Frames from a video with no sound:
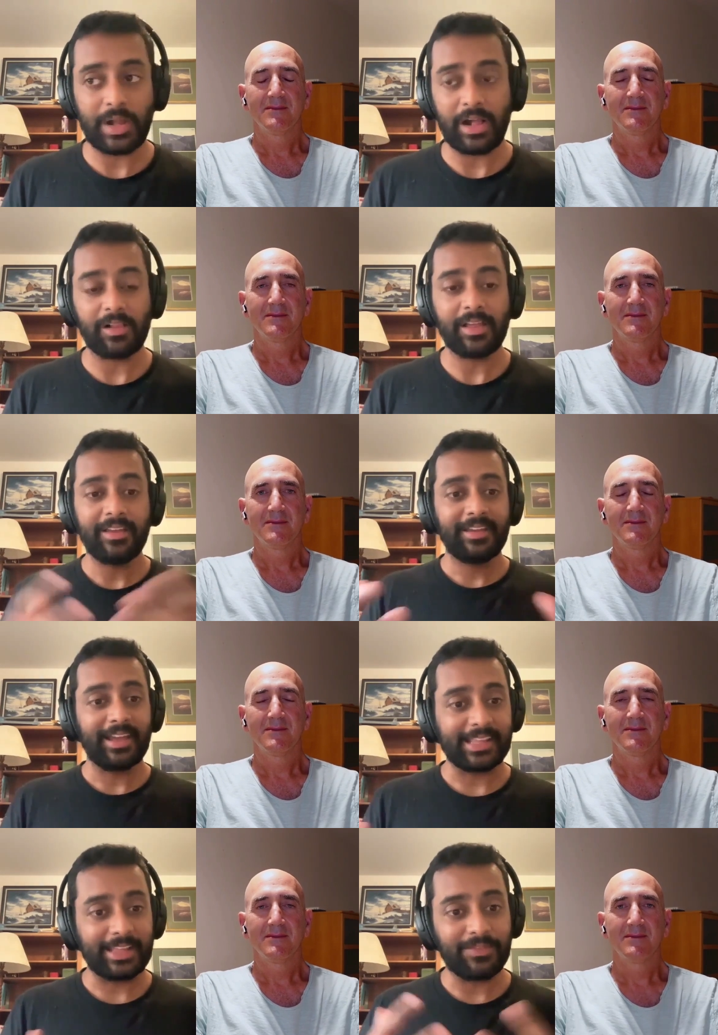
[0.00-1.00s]
Speaker 1: well
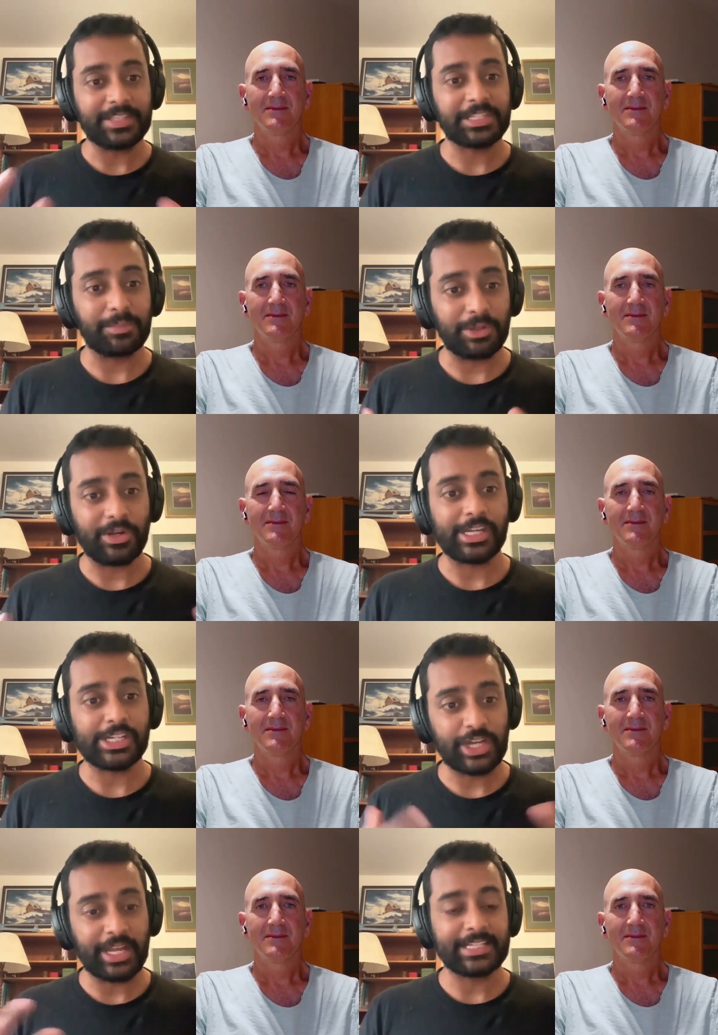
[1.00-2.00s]
and give this community a
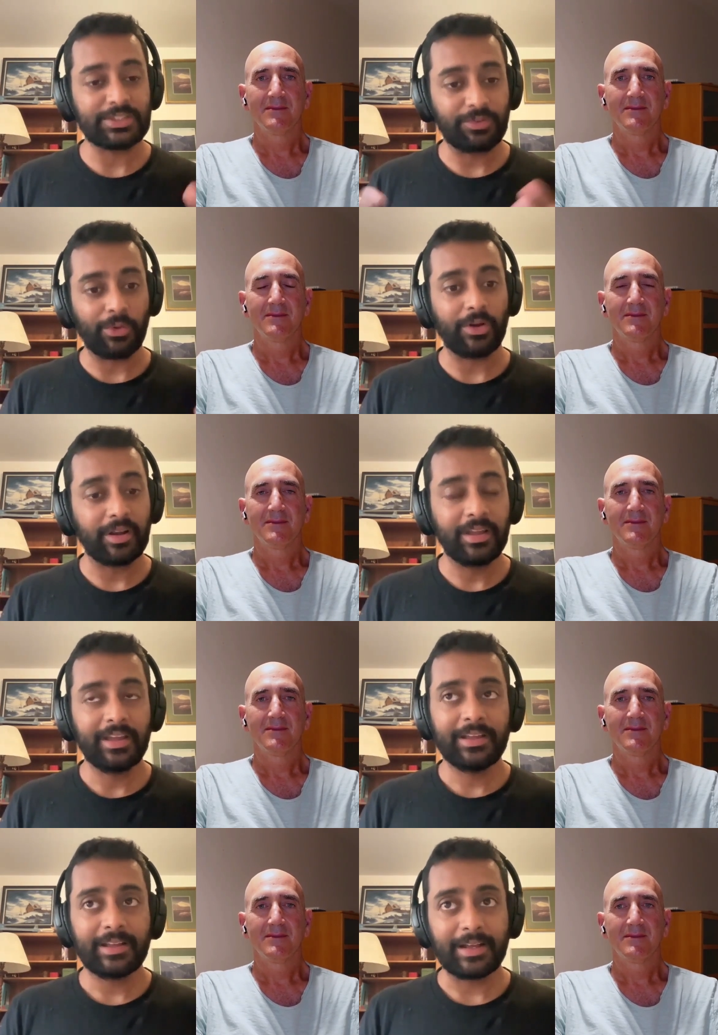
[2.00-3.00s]
chance for
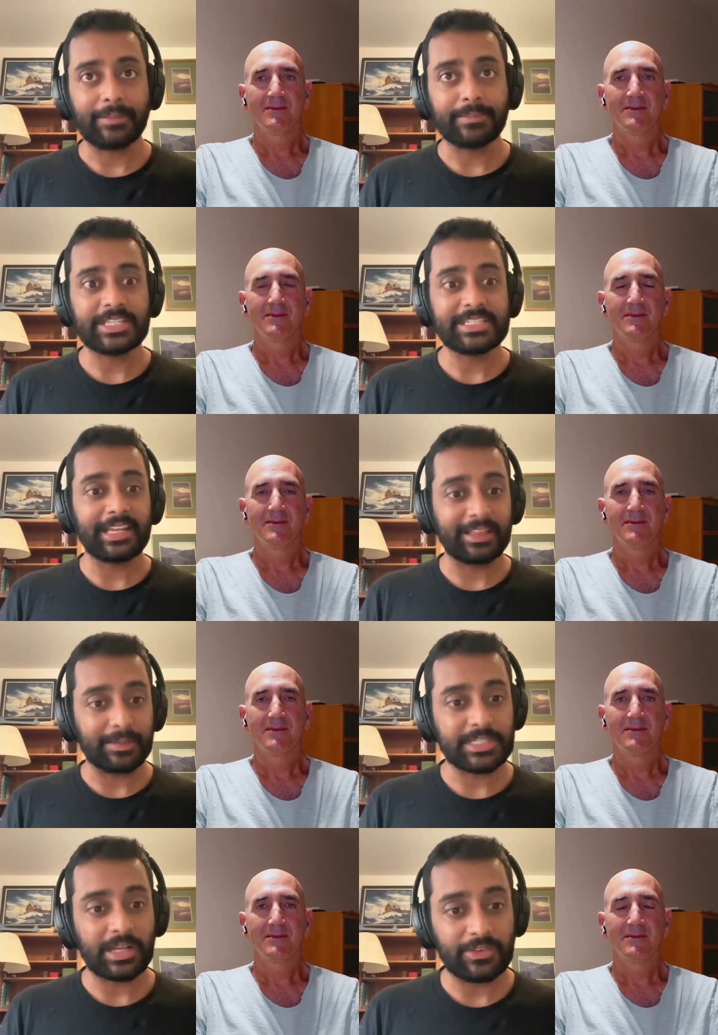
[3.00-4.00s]
um, sustaining
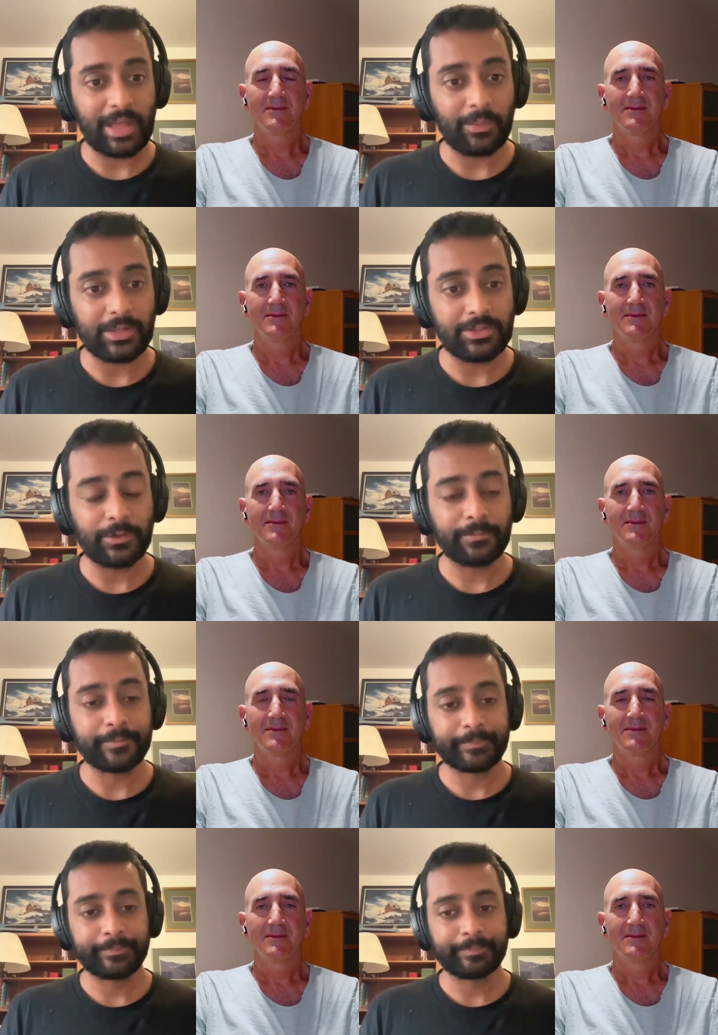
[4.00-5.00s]
themselves that way too.
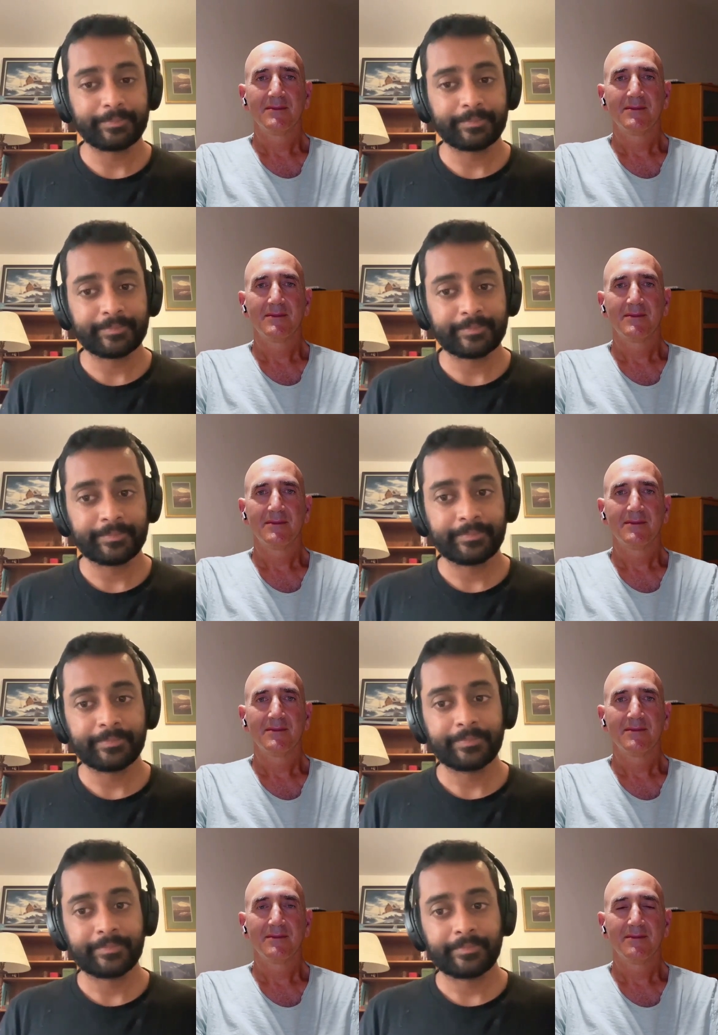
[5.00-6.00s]

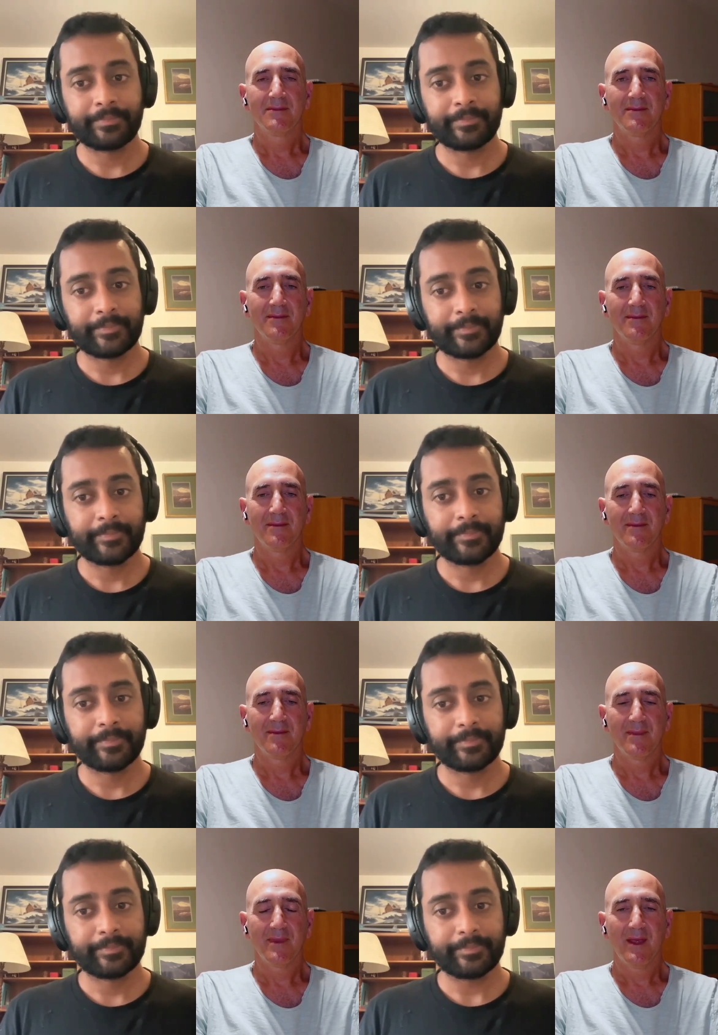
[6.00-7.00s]
Speaker 2: Mm.
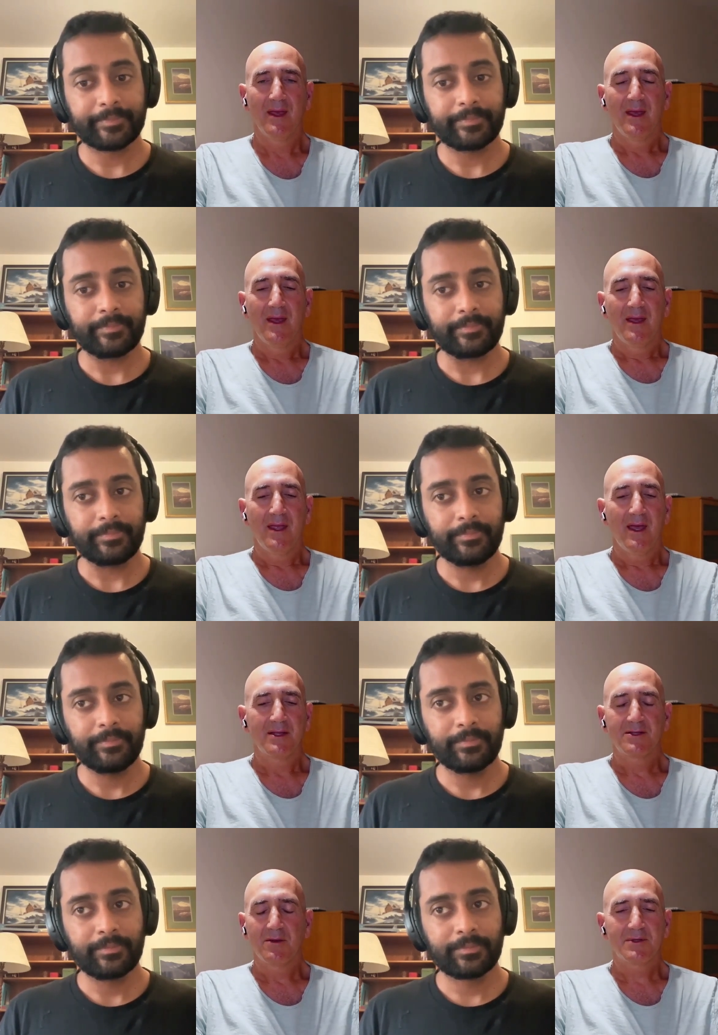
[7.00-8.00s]
Yeah, it's
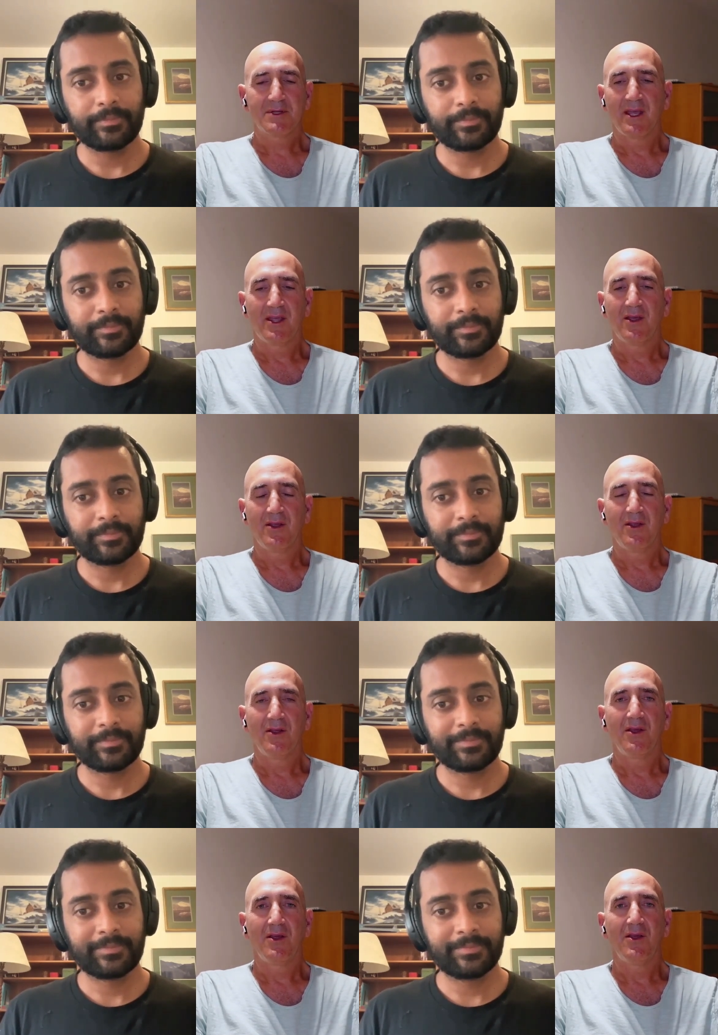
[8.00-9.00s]
almost like
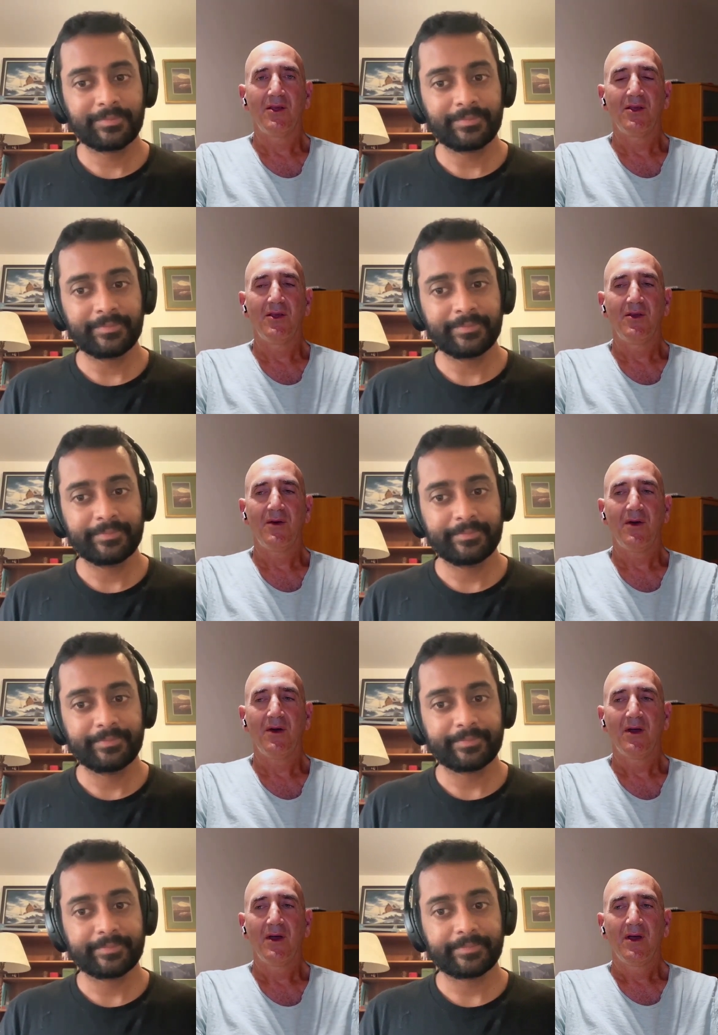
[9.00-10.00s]
you,
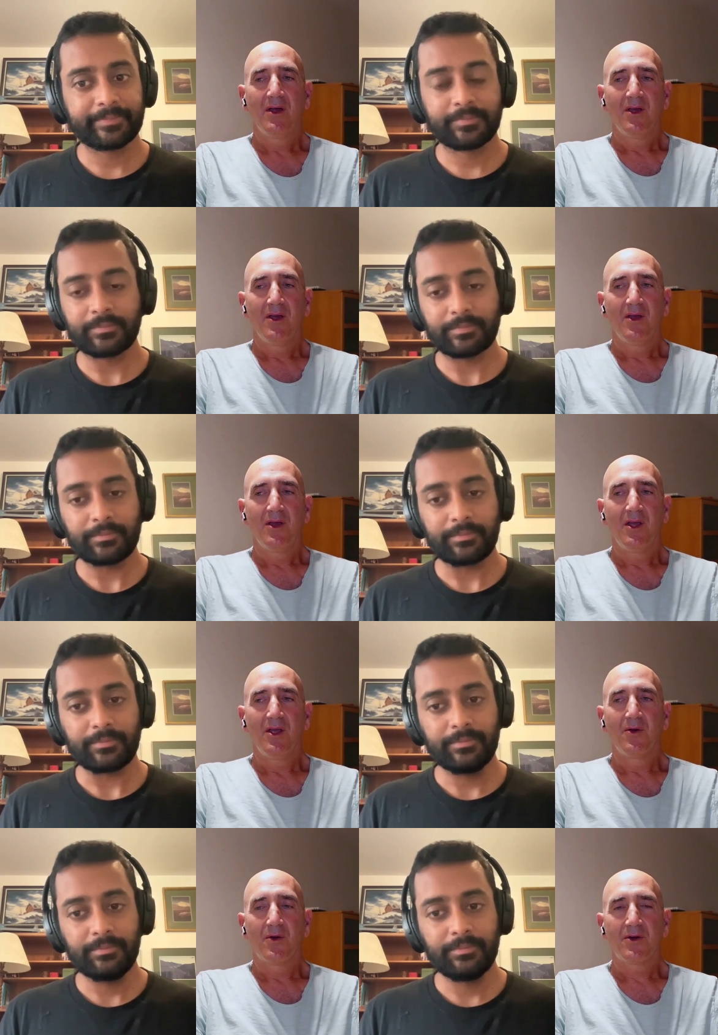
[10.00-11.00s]
in
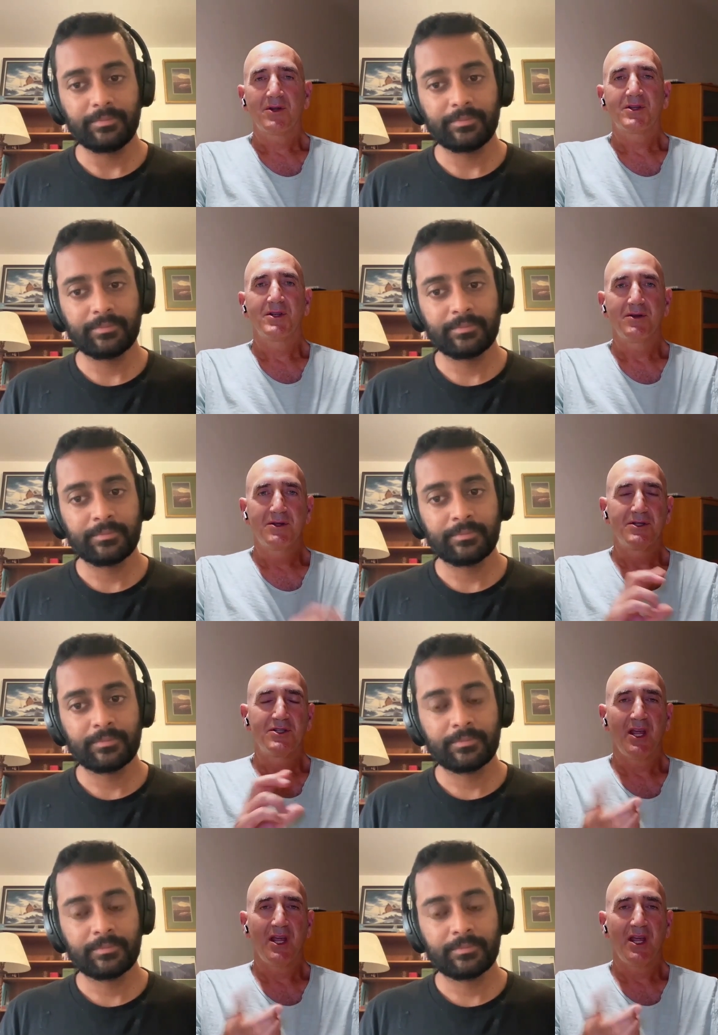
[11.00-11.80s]
order to change